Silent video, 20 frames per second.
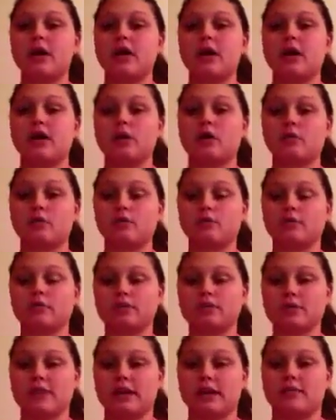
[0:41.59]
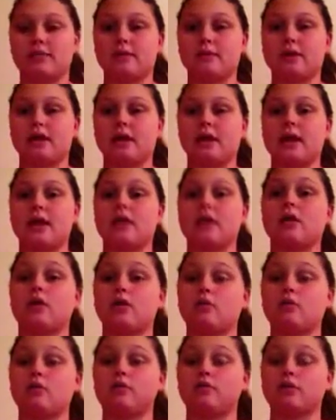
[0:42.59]
a cold one for the second one, and a
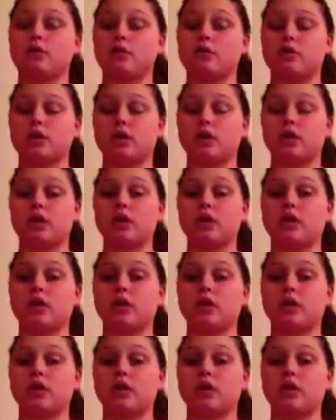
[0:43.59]
cold one for the third.